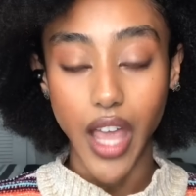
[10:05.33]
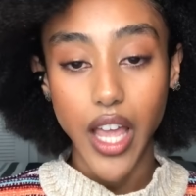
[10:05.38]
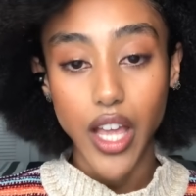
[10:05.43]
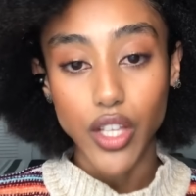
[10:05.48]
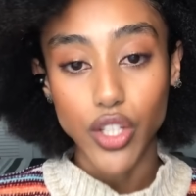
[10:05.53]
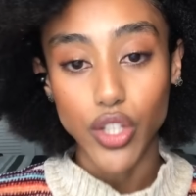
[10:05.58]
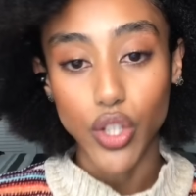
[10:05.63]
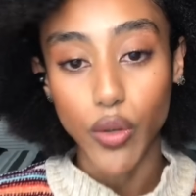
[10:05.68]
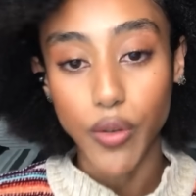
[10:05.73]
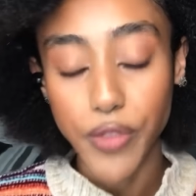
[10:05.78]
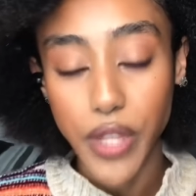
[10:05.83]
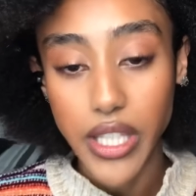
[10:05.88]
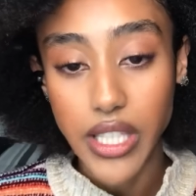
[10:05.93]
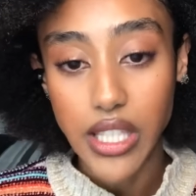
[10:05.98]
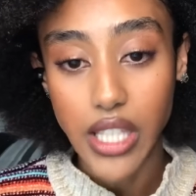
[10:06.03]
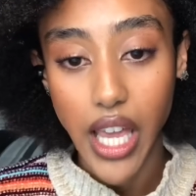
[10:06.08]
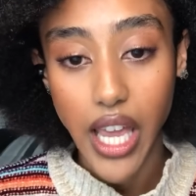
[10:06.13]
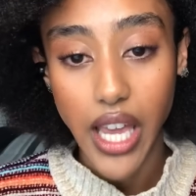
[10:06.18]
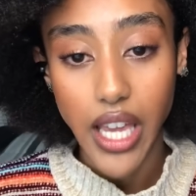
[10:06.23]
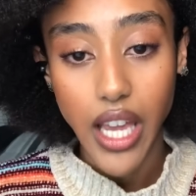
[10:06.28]
So if they
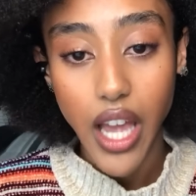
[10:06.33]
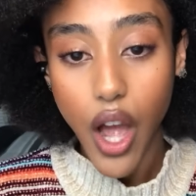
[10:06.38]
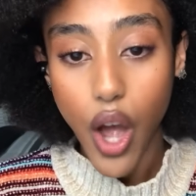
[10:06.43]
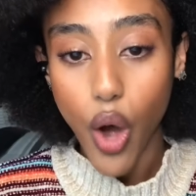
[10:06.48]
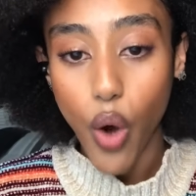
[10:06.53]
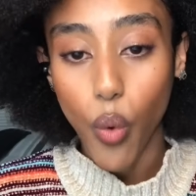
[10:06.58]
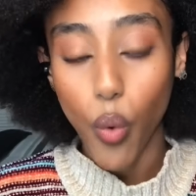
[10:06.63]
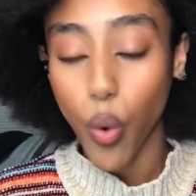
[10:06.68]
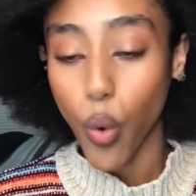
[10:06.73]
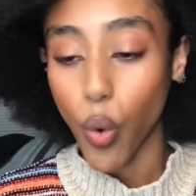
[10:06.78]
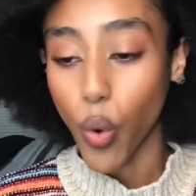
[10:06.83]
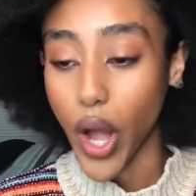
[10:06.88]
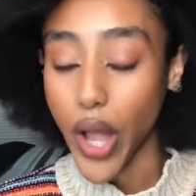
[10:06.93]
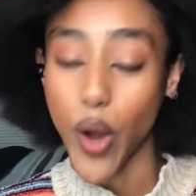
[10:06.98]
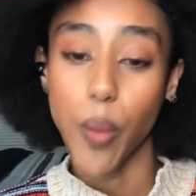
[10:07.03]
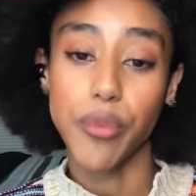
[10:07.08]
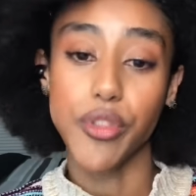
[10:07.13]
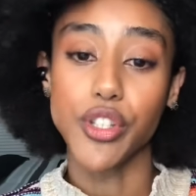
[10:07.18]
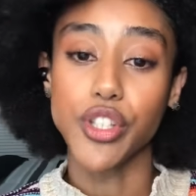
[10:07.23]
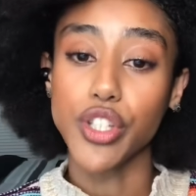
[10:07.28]
say, oh, I
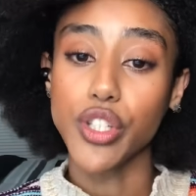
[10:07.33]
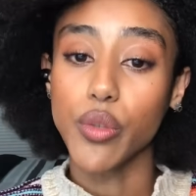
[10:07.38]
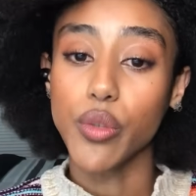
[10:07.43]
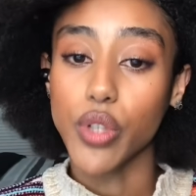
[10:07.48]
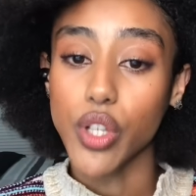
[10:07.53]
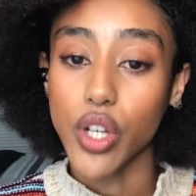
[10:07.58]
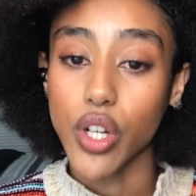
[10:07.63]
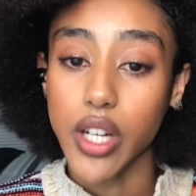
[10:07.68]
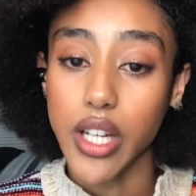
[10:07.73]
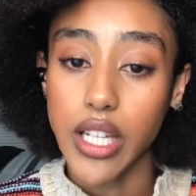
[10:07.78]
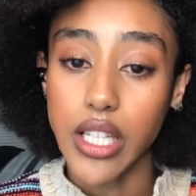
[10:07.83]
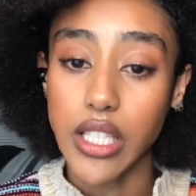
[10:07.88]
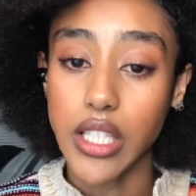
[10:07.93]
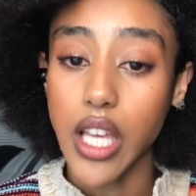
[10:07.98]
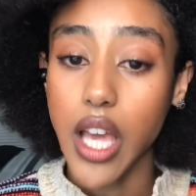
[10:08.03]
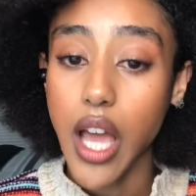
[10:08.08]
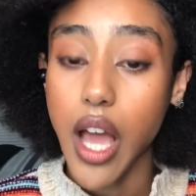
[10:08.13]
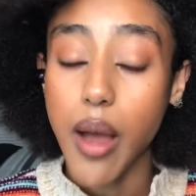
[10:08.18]
hope this new year is